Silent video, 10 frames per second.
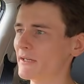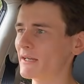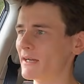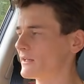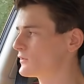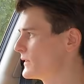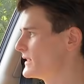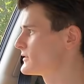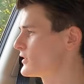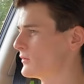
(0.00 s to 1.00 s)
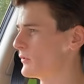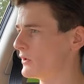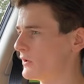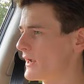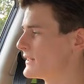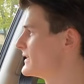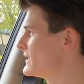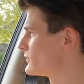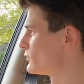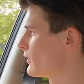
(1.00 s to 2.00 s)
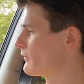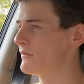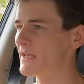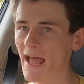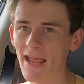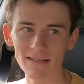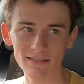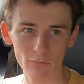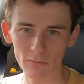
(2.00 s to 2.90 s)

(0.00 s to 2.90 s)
litre twin turbo diesel V8,